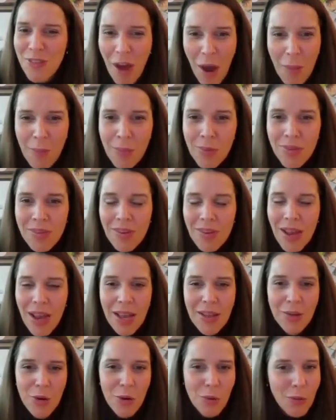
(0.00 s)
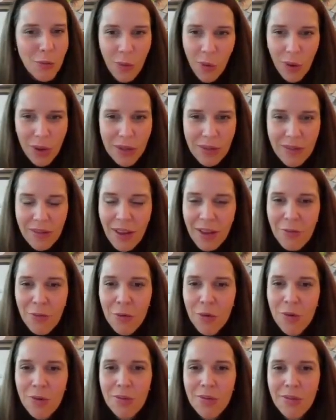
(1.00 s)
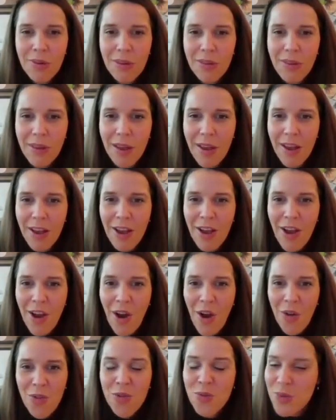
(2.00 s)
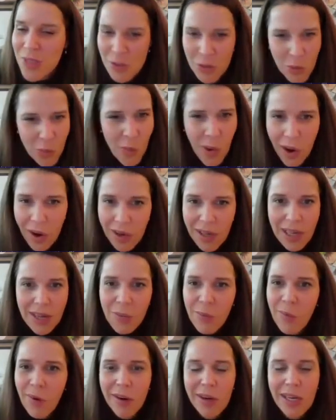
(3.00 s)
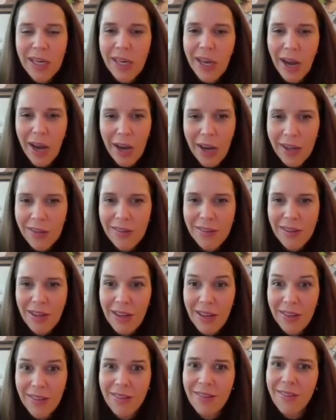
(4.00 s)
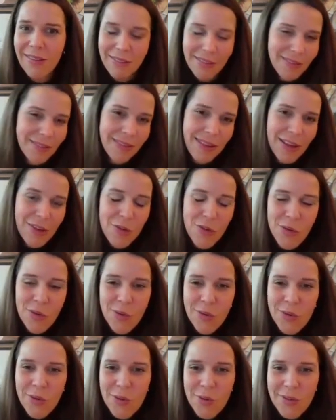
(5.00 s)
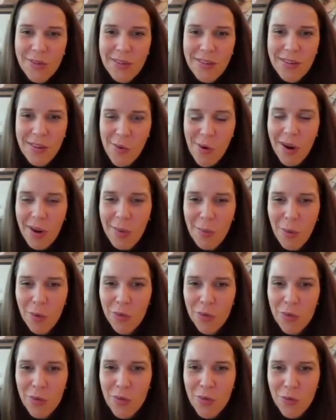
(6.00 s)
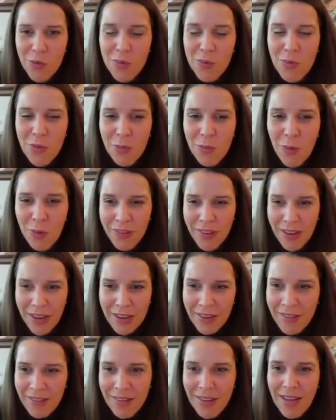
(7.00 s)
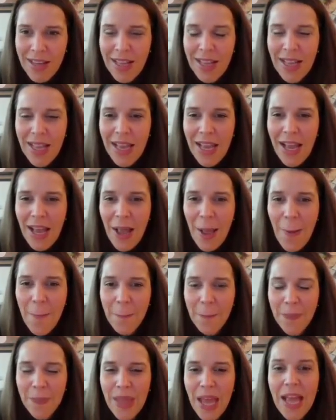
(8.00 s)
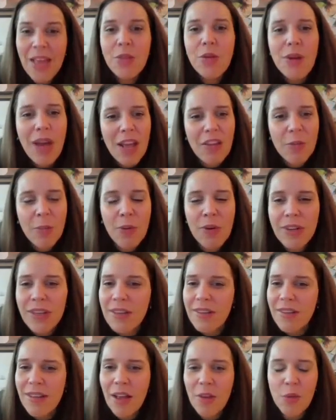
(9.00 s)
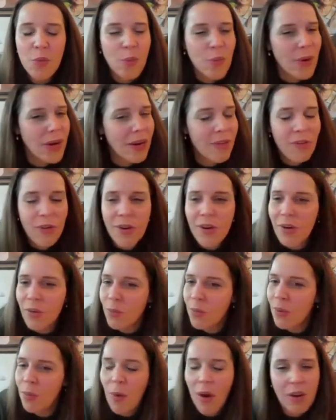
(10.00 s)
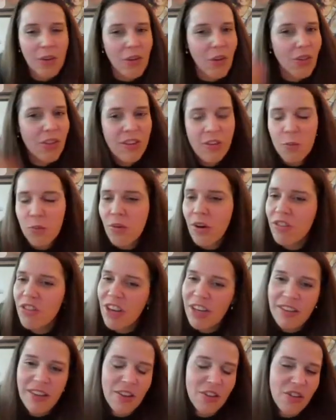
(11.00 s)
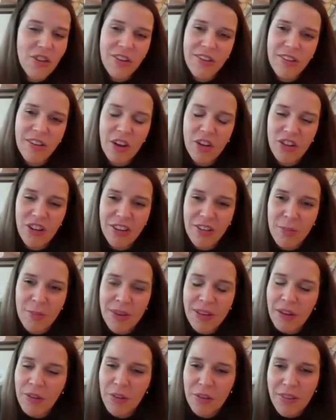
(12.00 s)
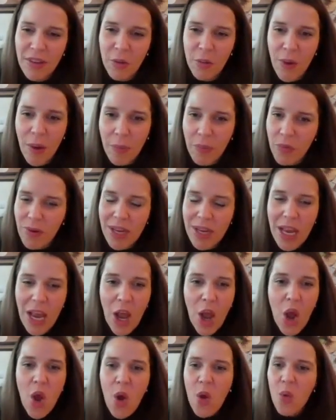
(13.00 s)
doubts and go for it, and focus on doing the work and working hard, and then you see you are able to move mountains. And the last point is that whenever we worked on this project, and such as Metaverse and Web3,